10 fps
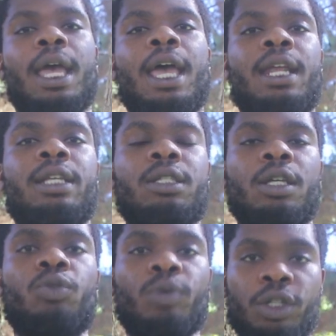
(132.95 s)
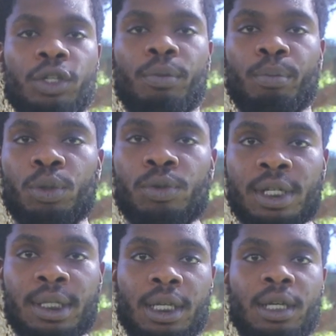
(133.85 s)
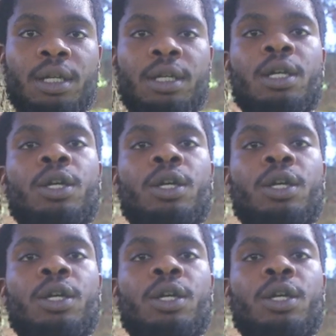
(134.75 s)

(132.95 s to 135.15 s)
And as such, when your moon is here,